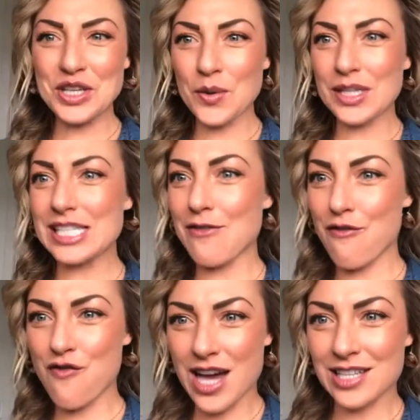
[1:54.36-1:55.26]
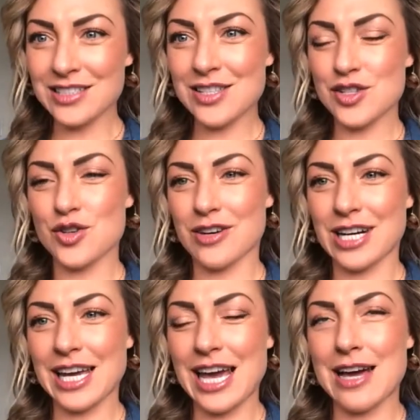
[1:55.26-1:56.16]
it's a fun
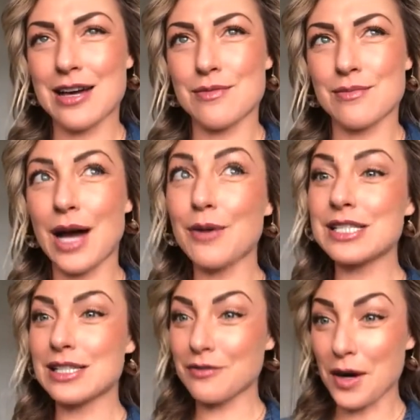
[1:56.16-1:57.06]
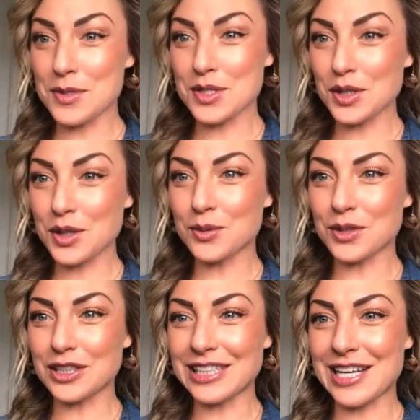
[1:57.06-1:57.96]
story. I was in the
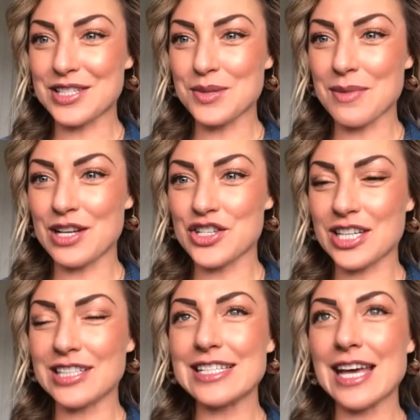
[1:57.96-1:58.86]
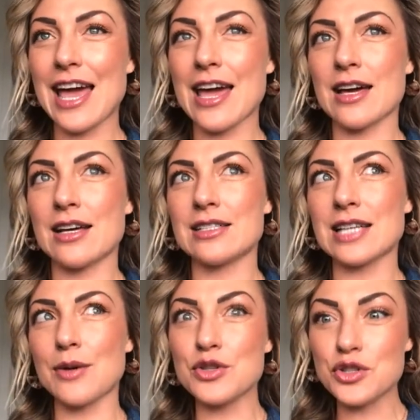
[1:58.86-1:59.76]
pharmaceutical world, as you mentioned,
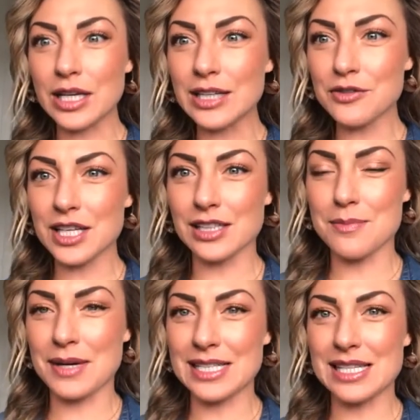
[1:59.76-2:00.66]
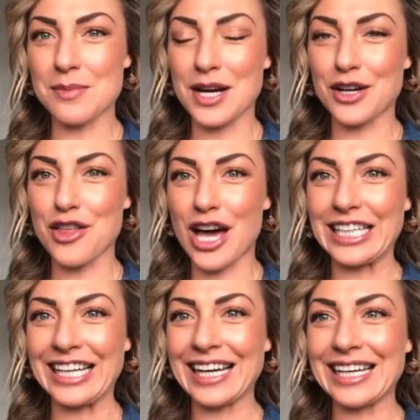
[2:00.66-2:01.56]
and I was training for the Olympics and
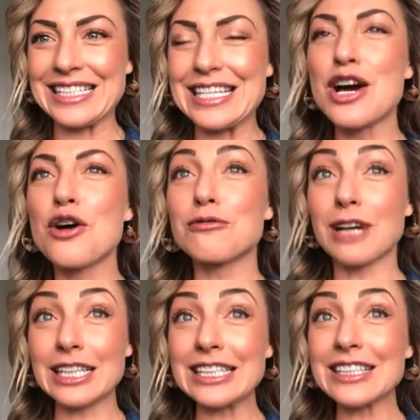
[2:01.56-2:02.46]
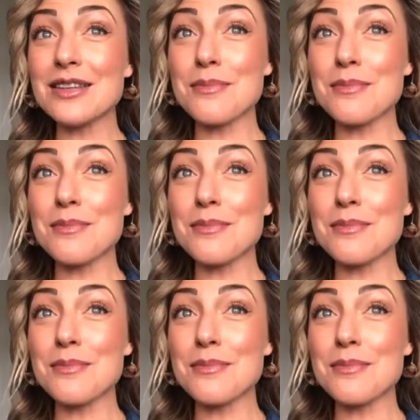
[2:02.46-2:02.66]
marathon and running the